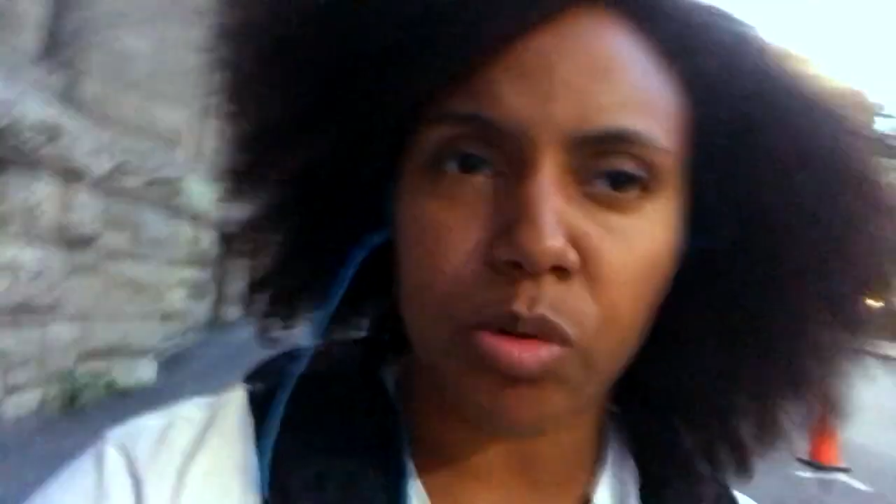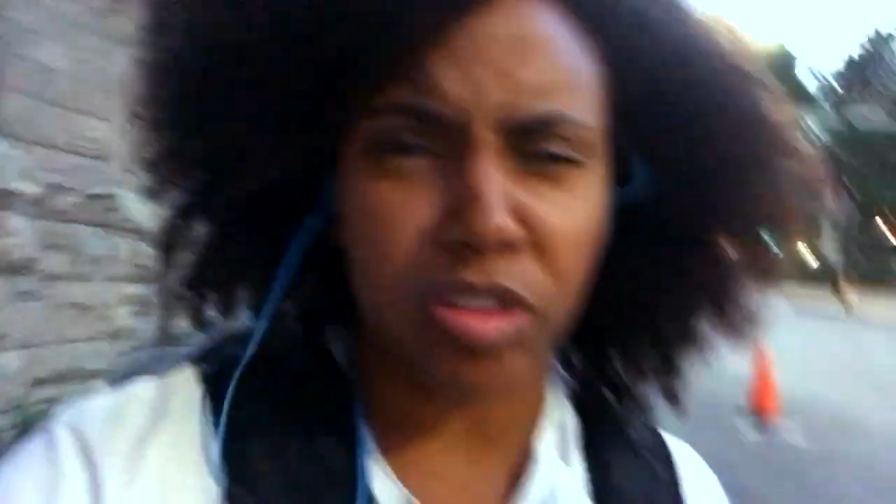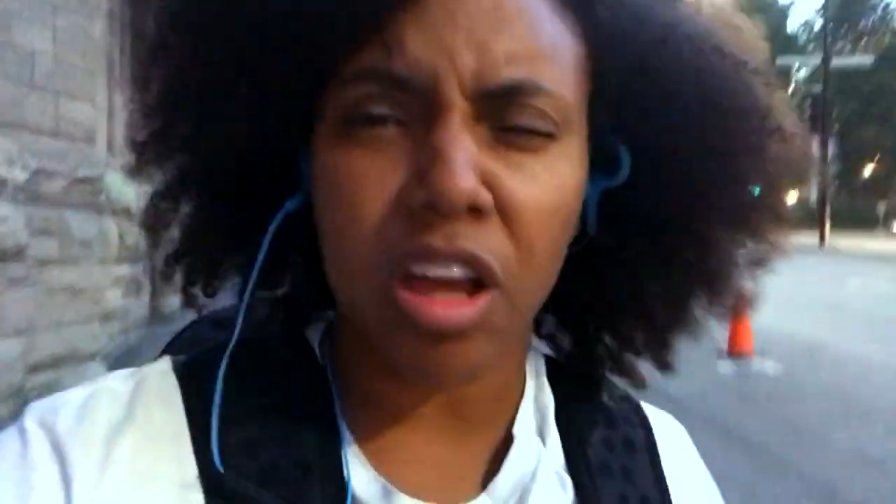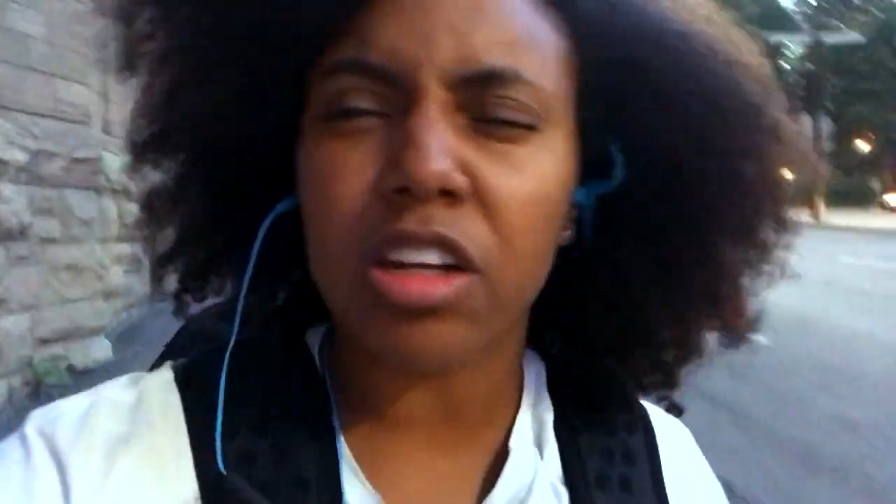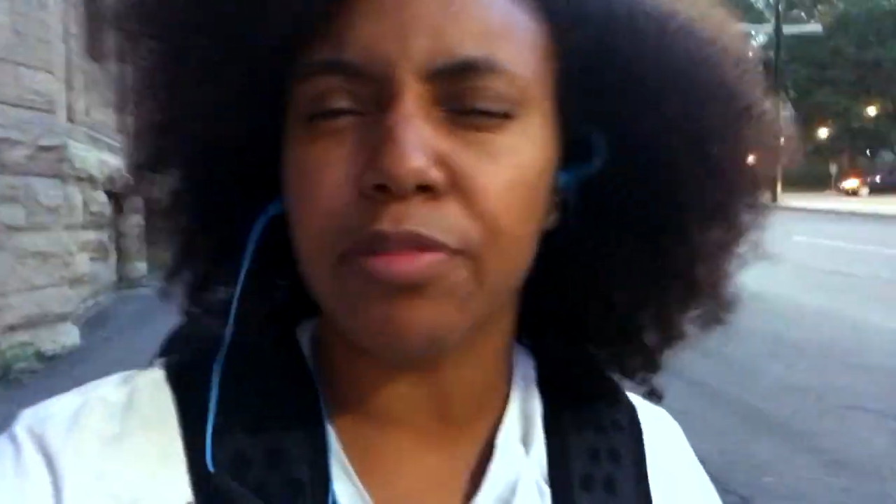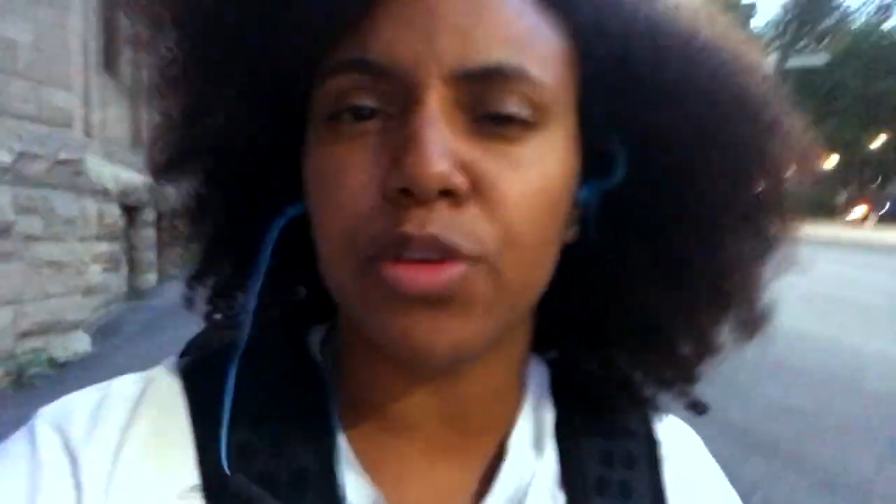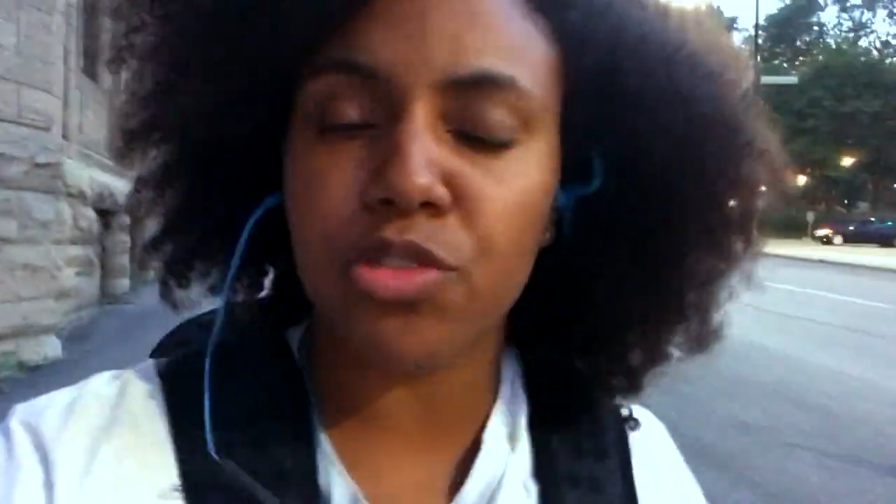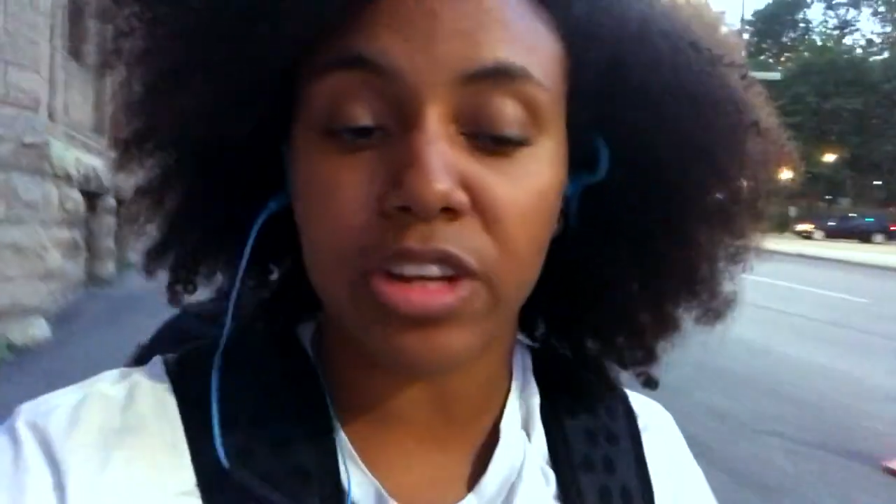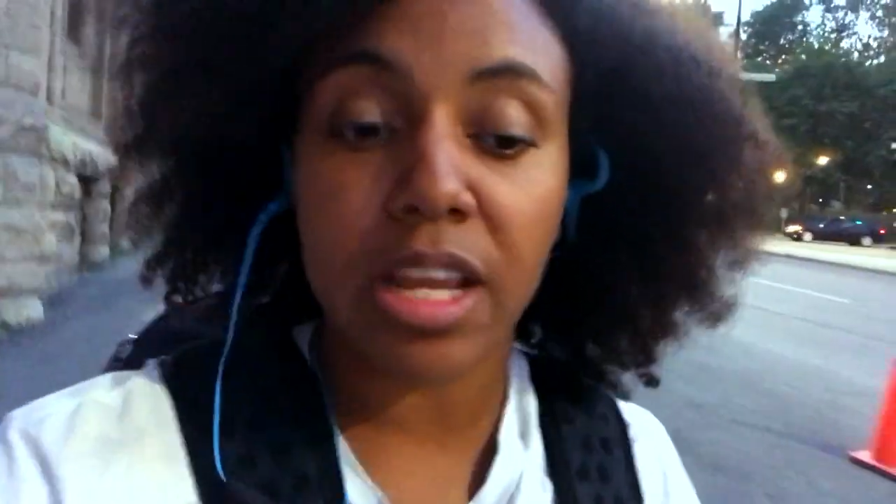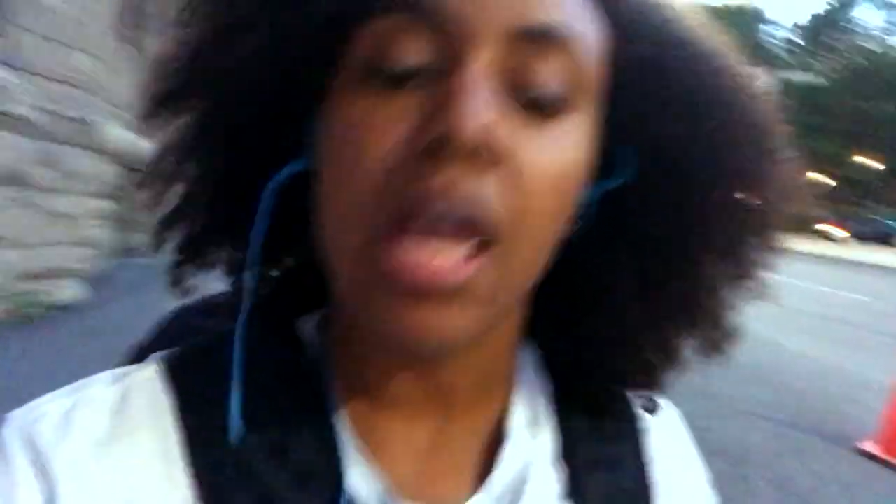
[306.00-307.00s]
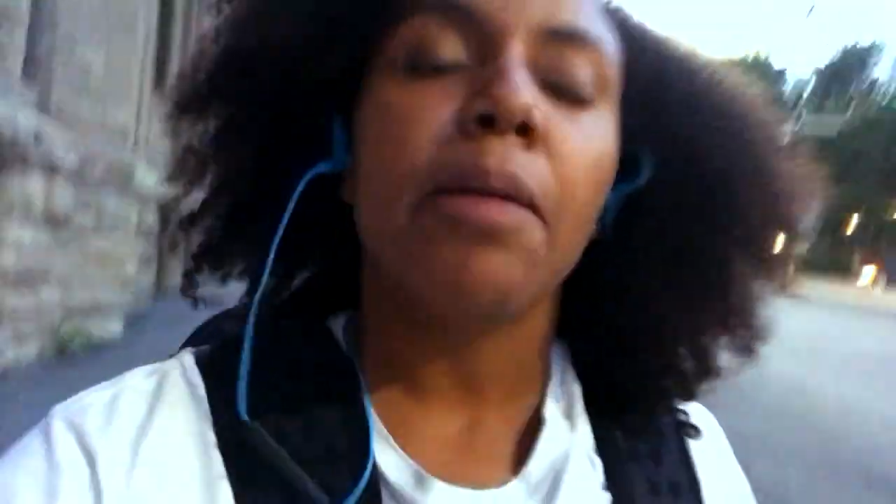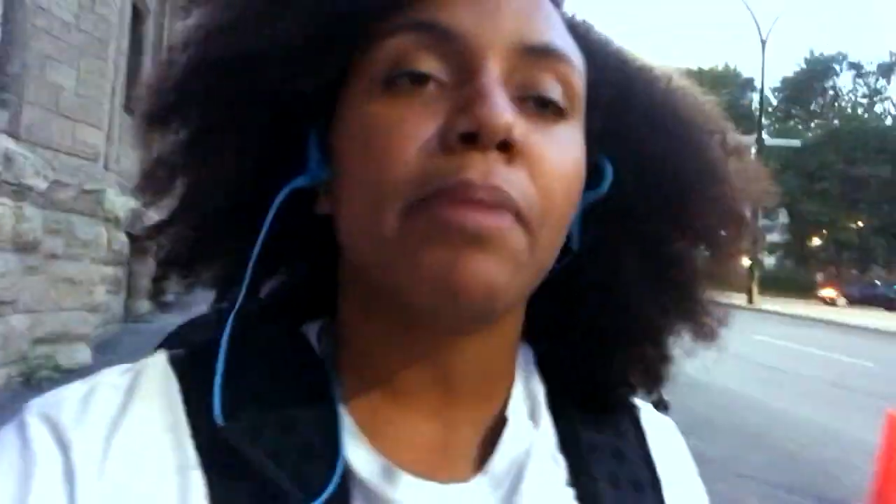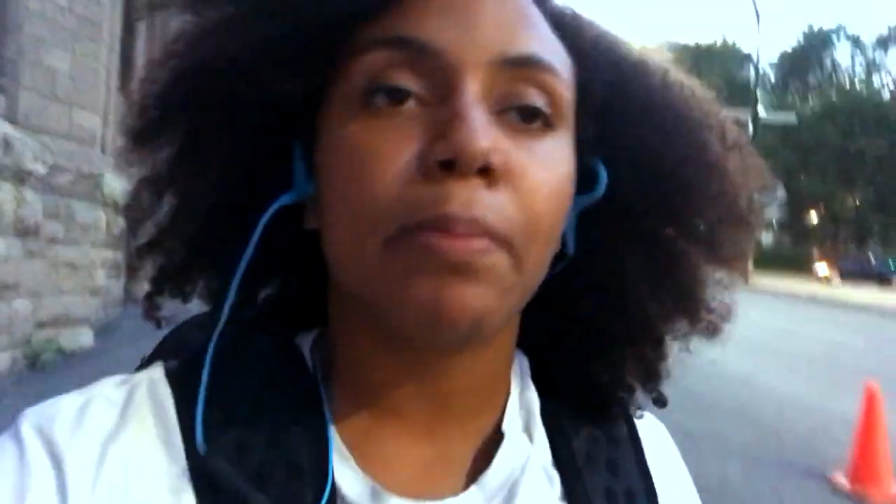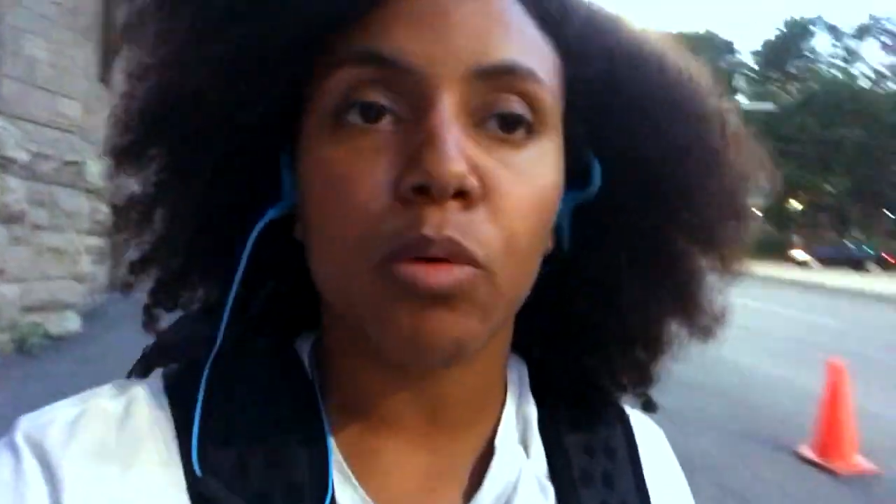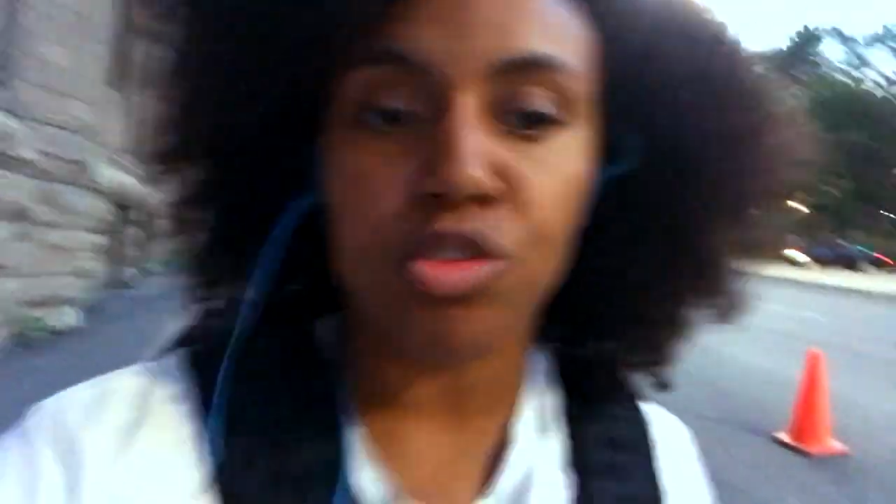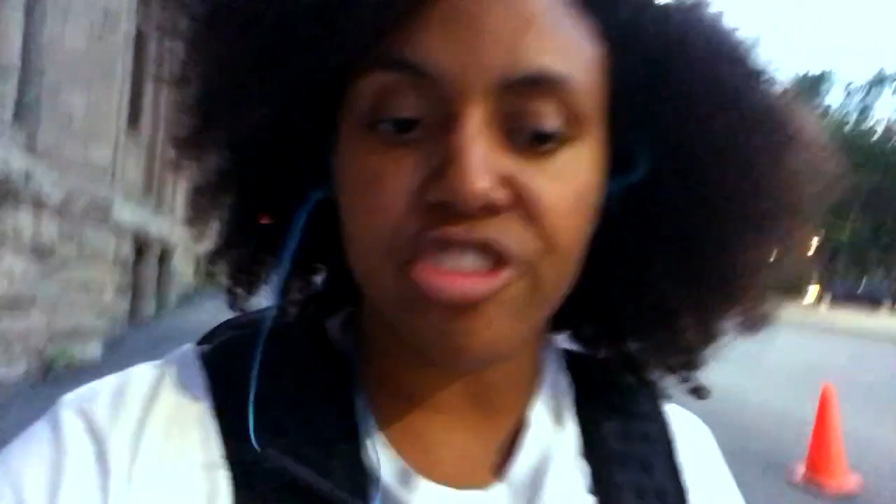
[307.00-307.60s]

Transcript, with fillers: was a lot of confusion, people were